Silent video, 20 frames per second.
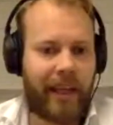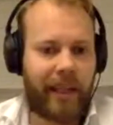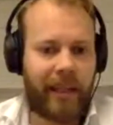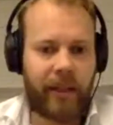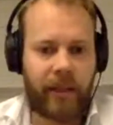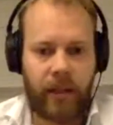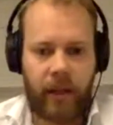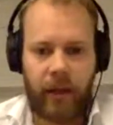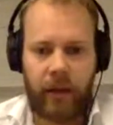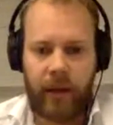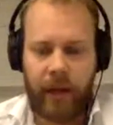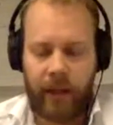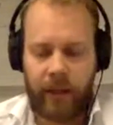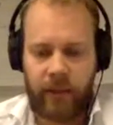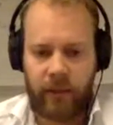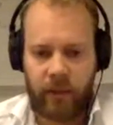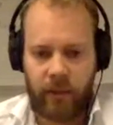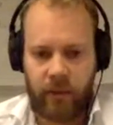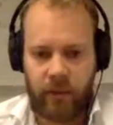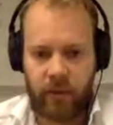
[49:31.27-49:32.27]
you know how
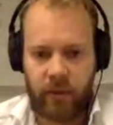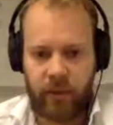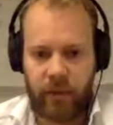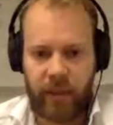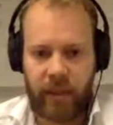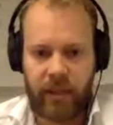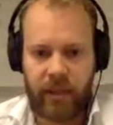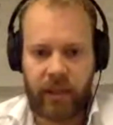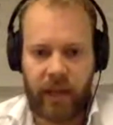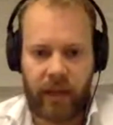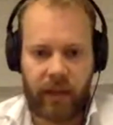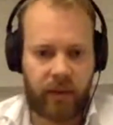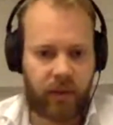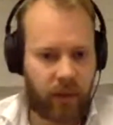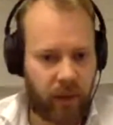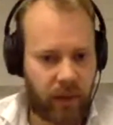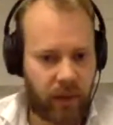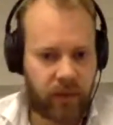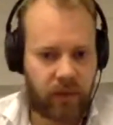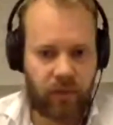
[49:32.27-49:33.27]
to reach out
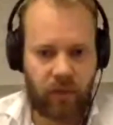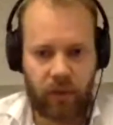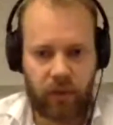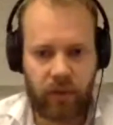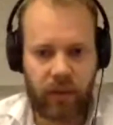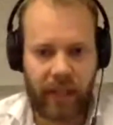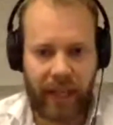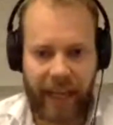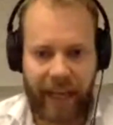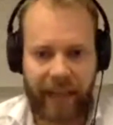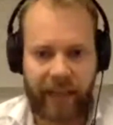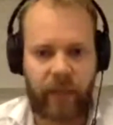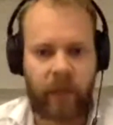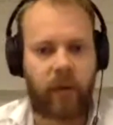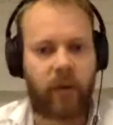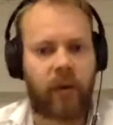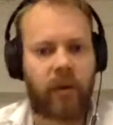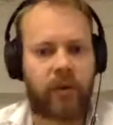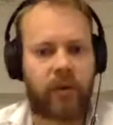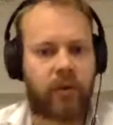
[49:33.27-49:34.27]
to us through Slack
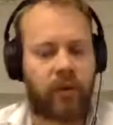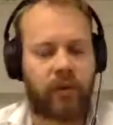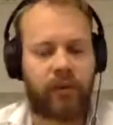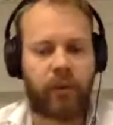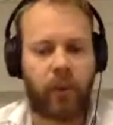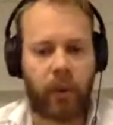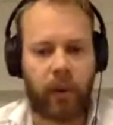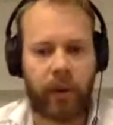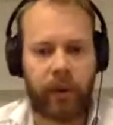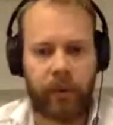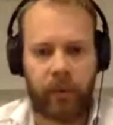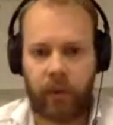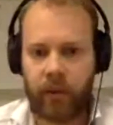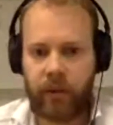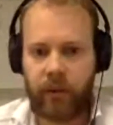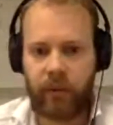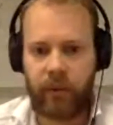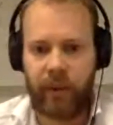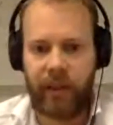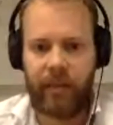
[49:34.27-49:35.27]
or to the forum
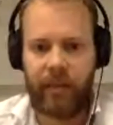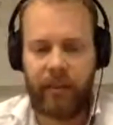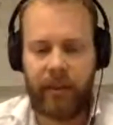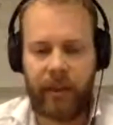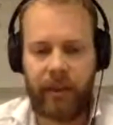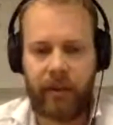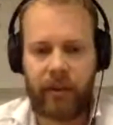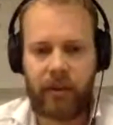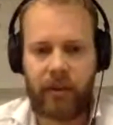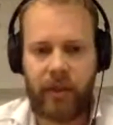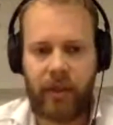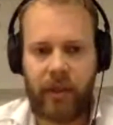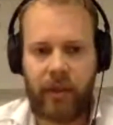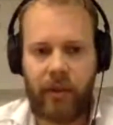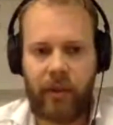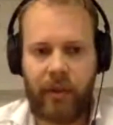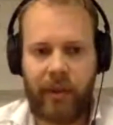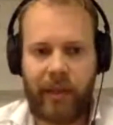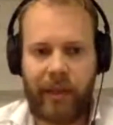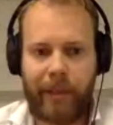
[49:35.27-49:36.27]
or through email.
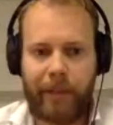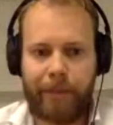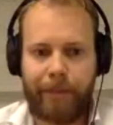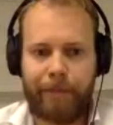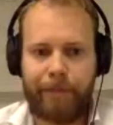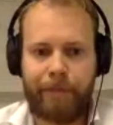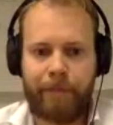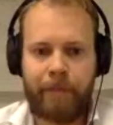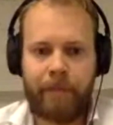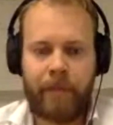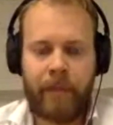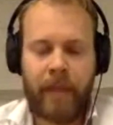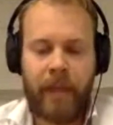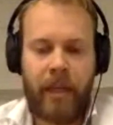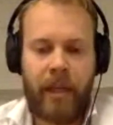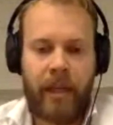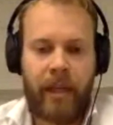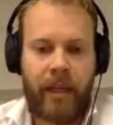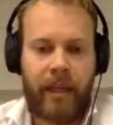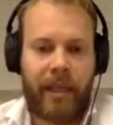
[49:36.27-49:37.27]
So
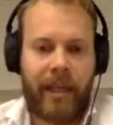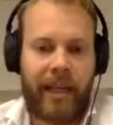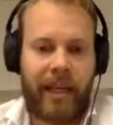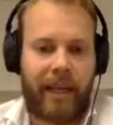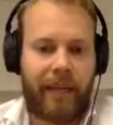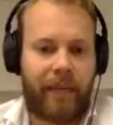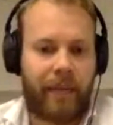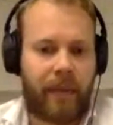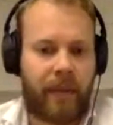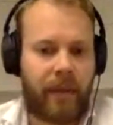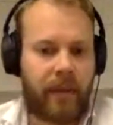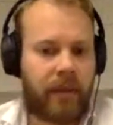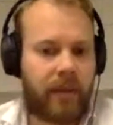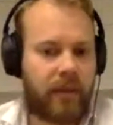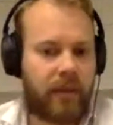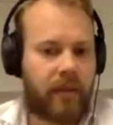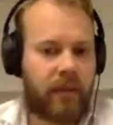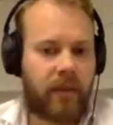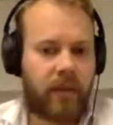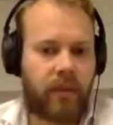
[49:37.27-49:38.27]
yeah,
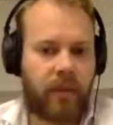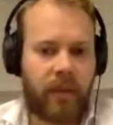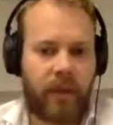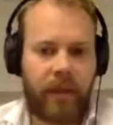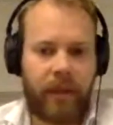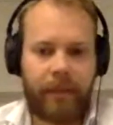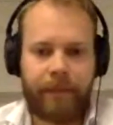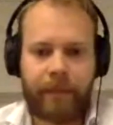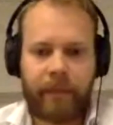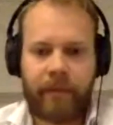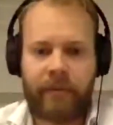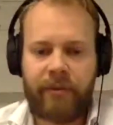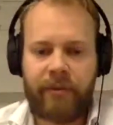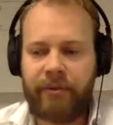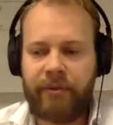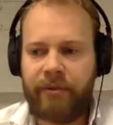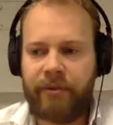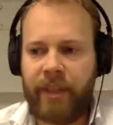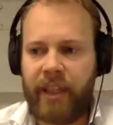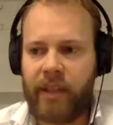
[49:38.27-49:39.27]
just want to
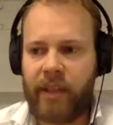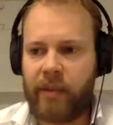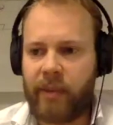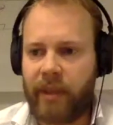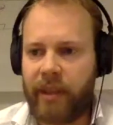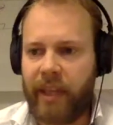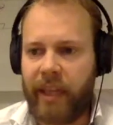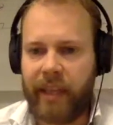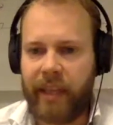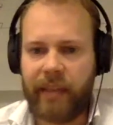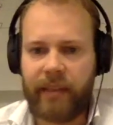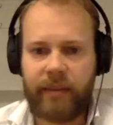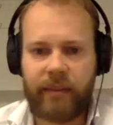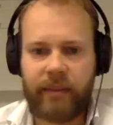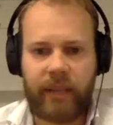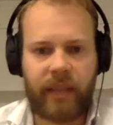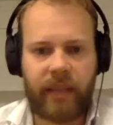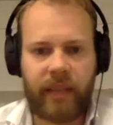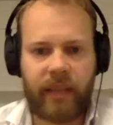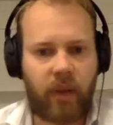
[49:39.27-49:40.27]
finish with that
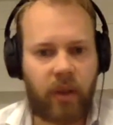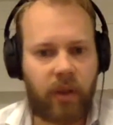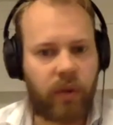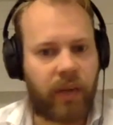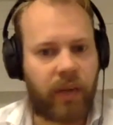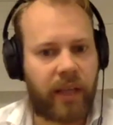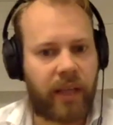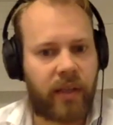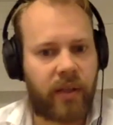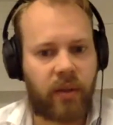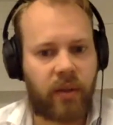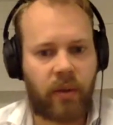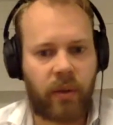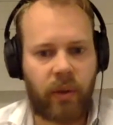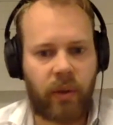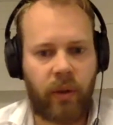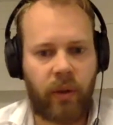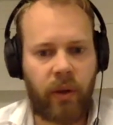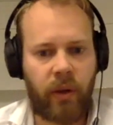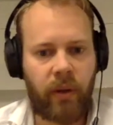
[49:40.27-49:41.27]
call to action to you
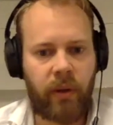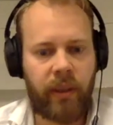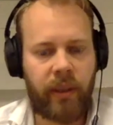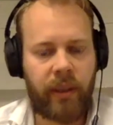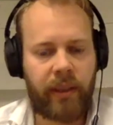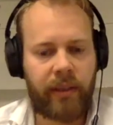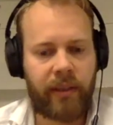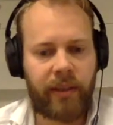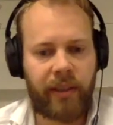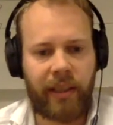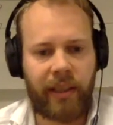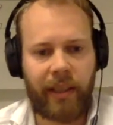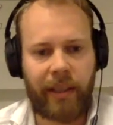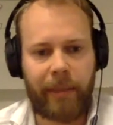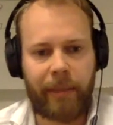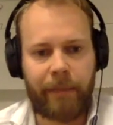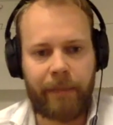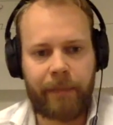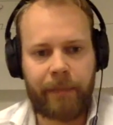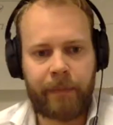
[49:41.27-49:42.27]
all.
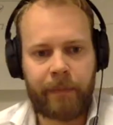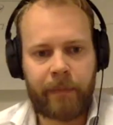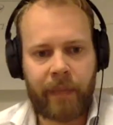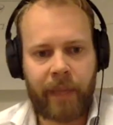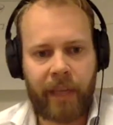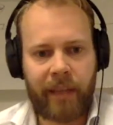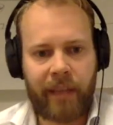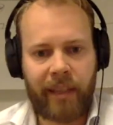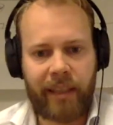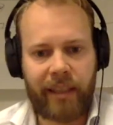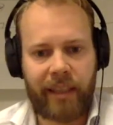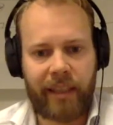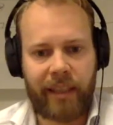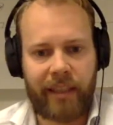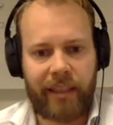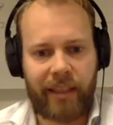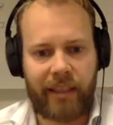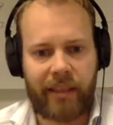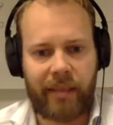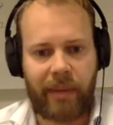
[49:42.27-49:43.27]
And I think
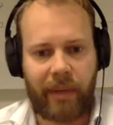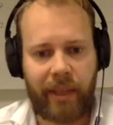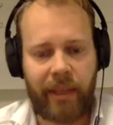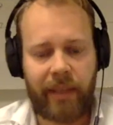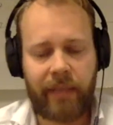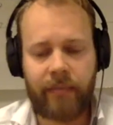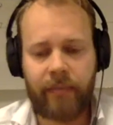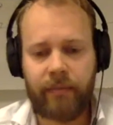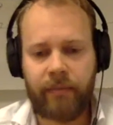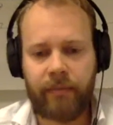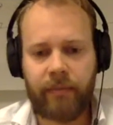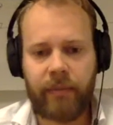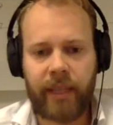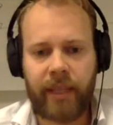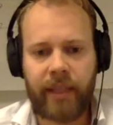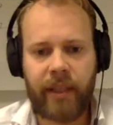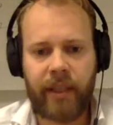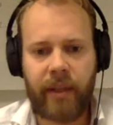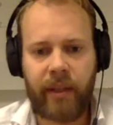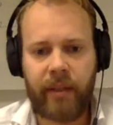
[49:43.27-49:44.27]
that's about it, right,
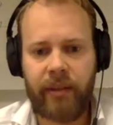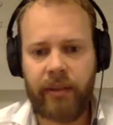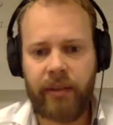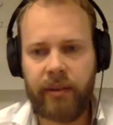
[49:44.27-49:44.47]
Johan?